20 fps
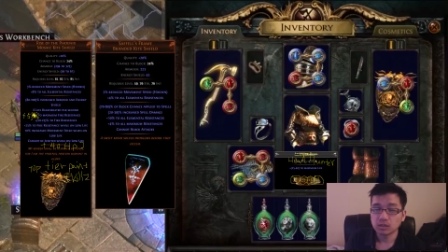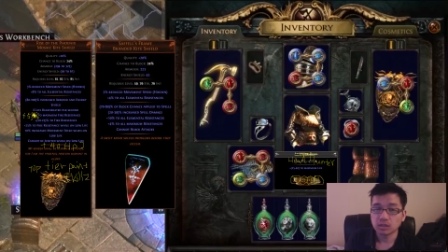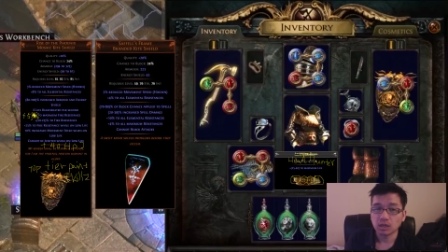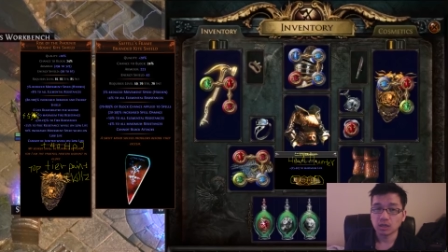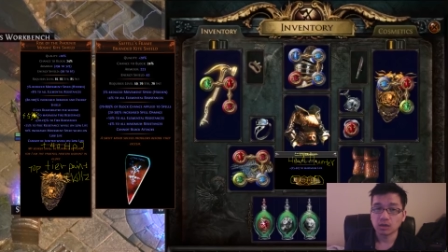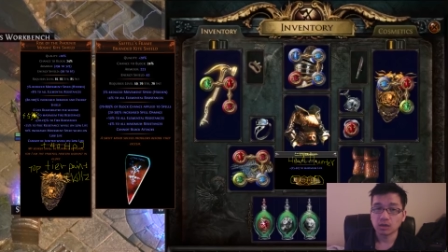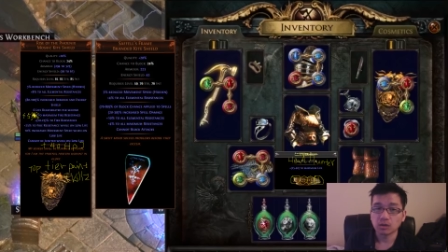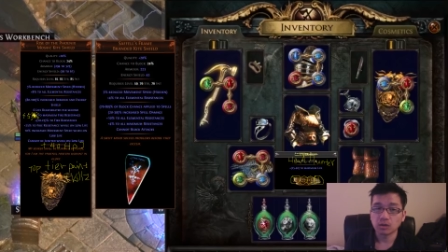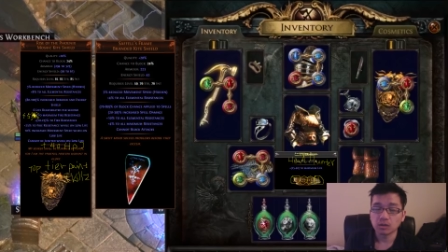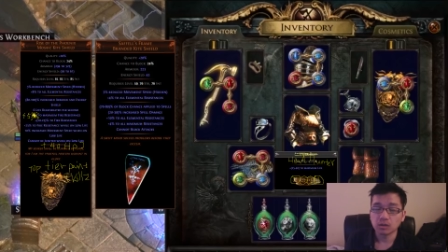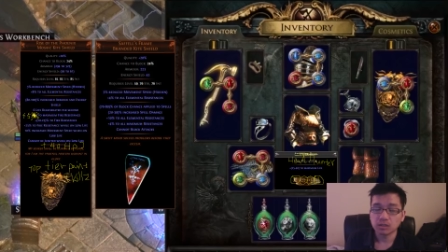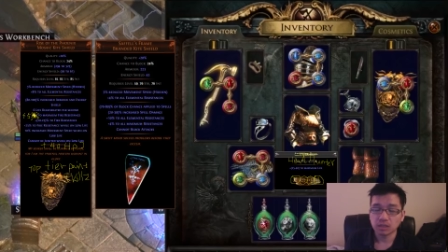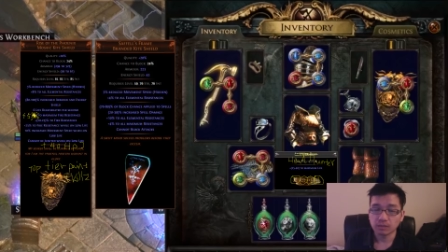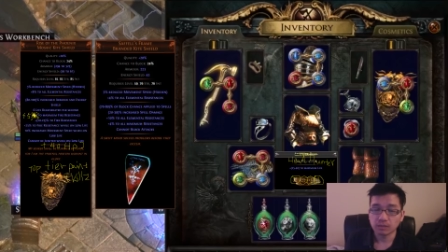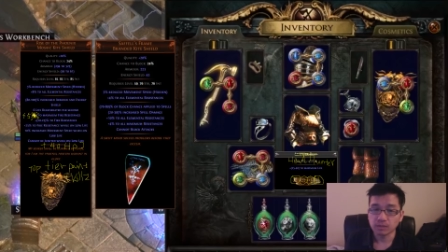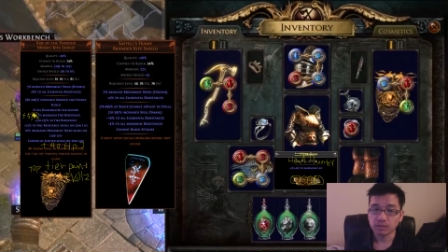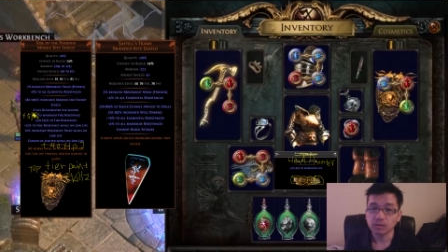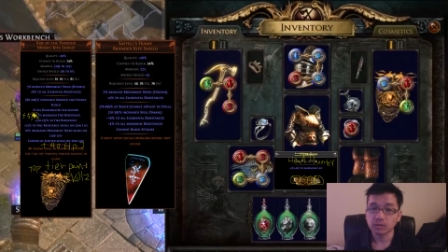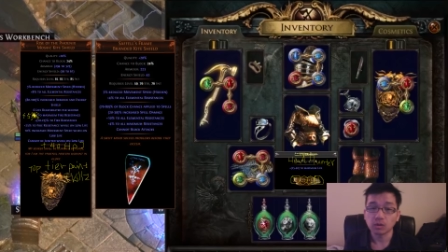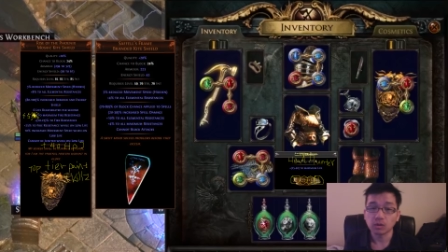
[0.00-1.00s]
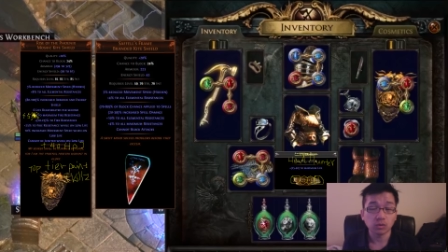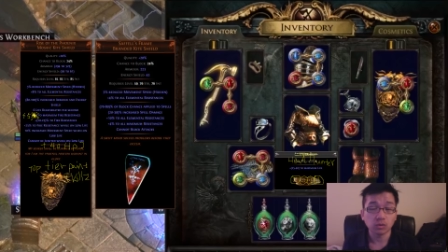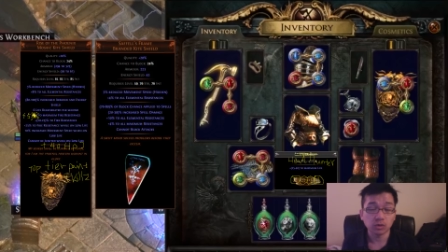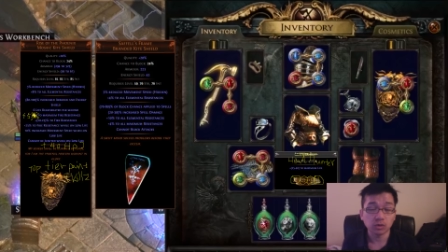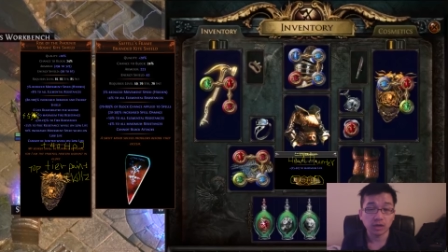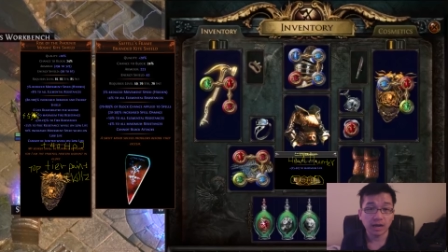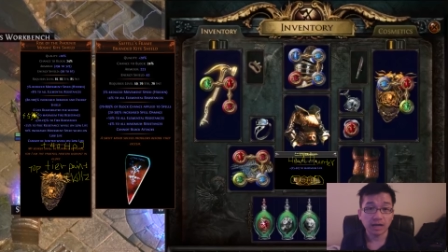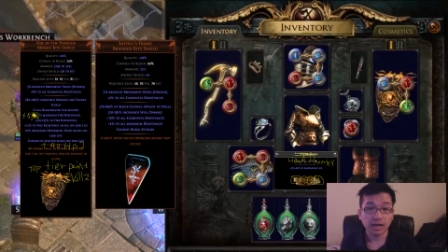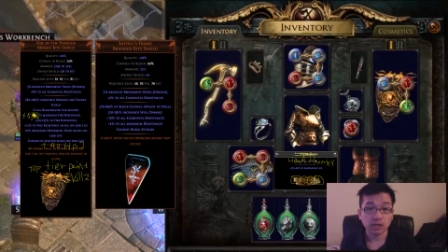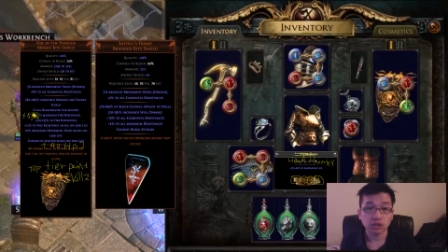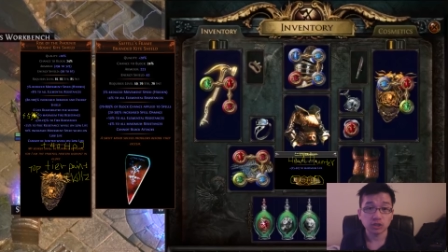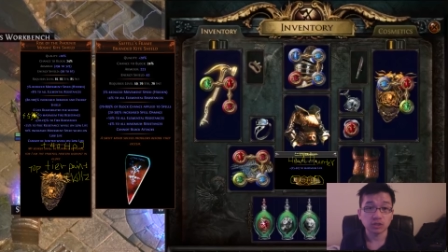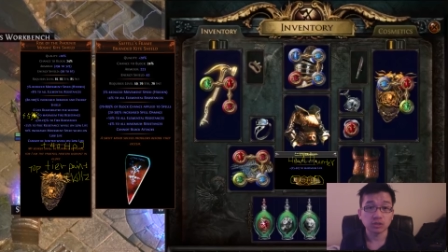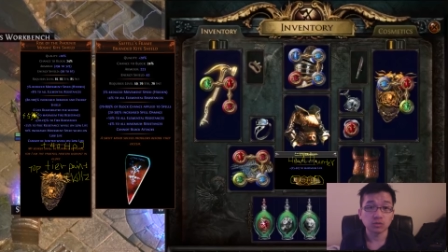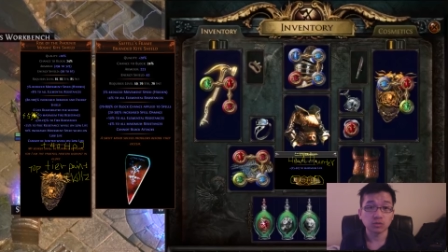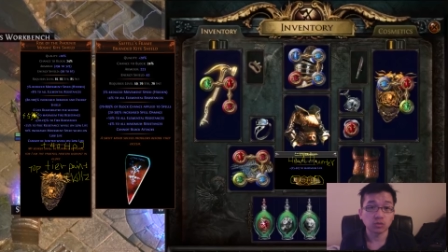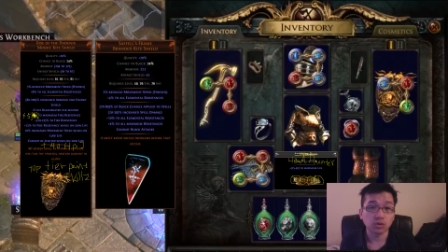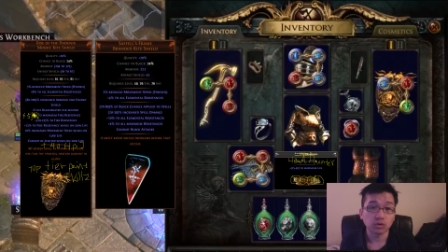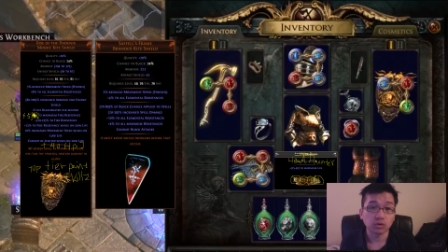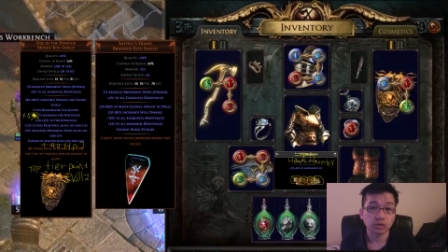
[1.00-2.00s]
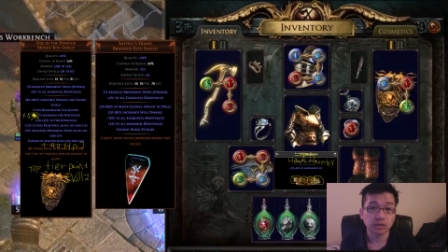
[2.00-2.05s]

So some people were actually